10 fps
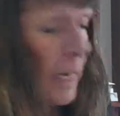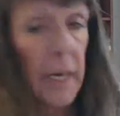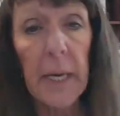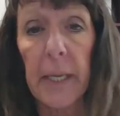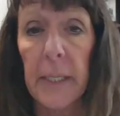
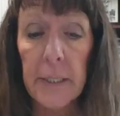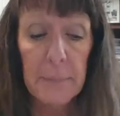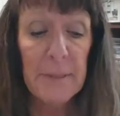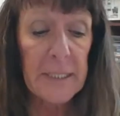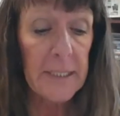it has
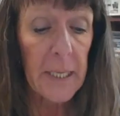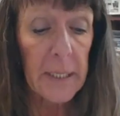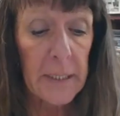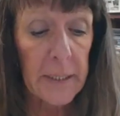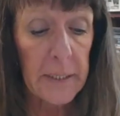been
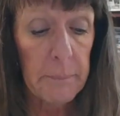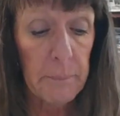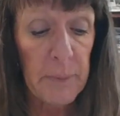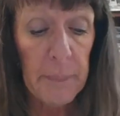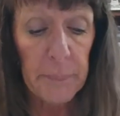said
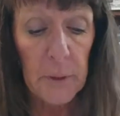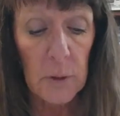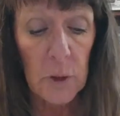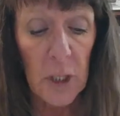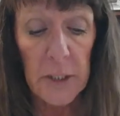
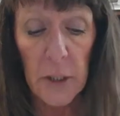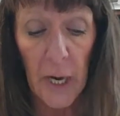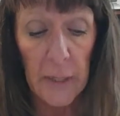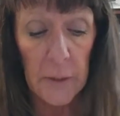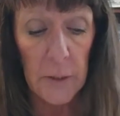people judge
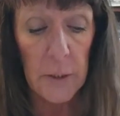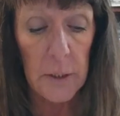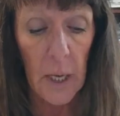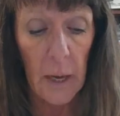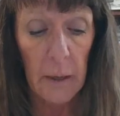others
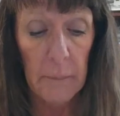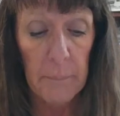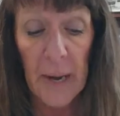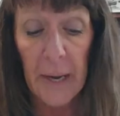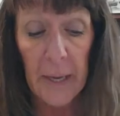
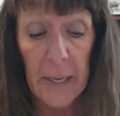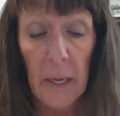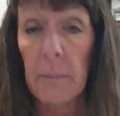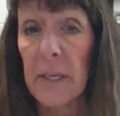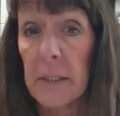by,
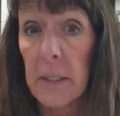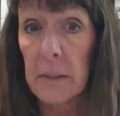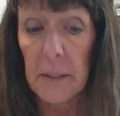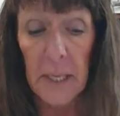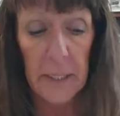amongst
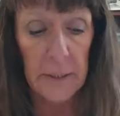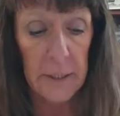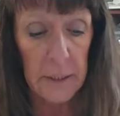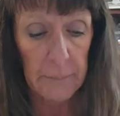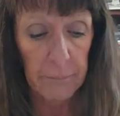other
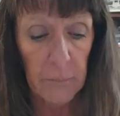things,